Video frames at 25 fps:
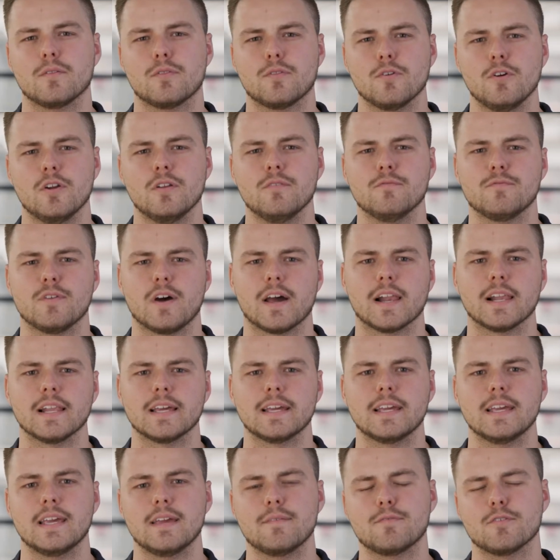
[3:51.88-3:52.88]
Third and
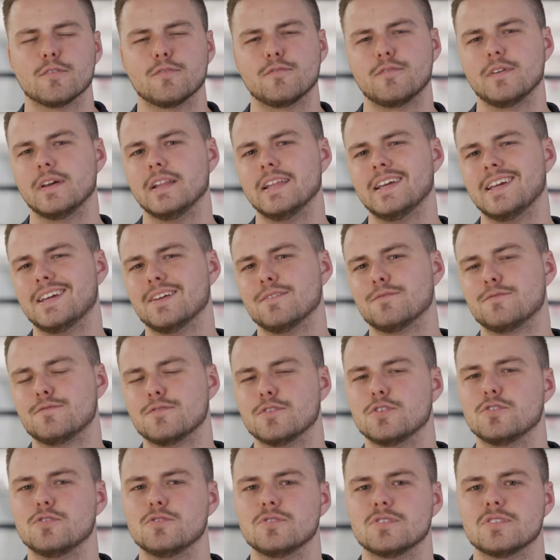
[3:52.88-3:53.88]
finally, if you're feeling
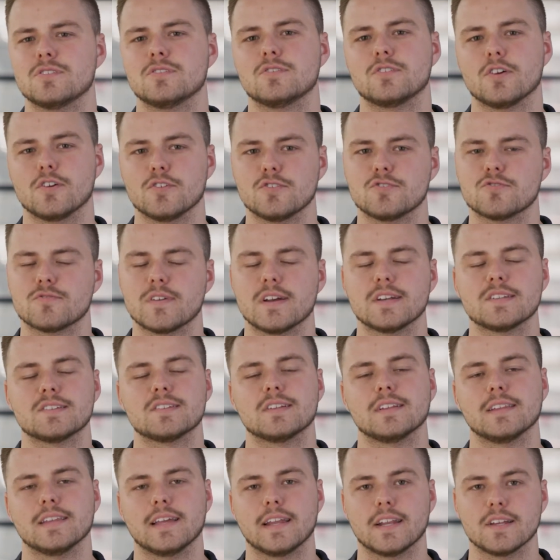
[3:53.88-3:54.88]
confused, don't
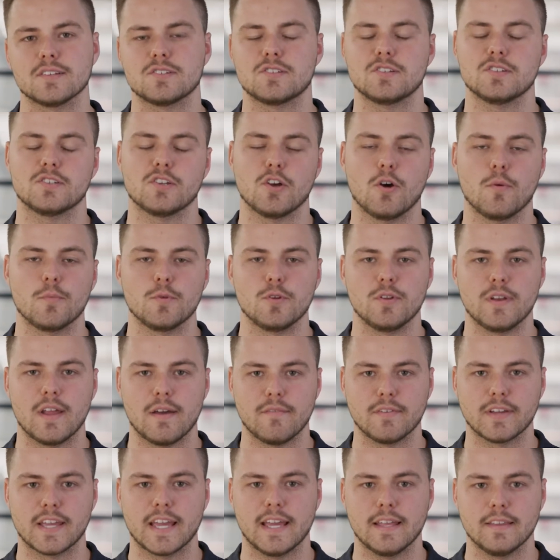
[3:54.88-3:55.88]
stress, let us just help you
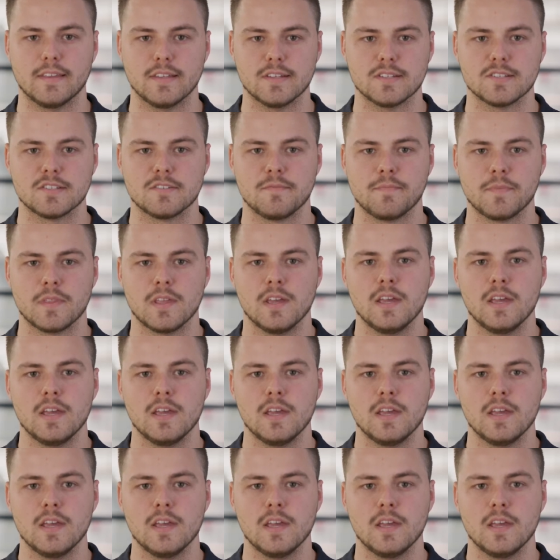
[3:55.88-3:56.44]
navigate this.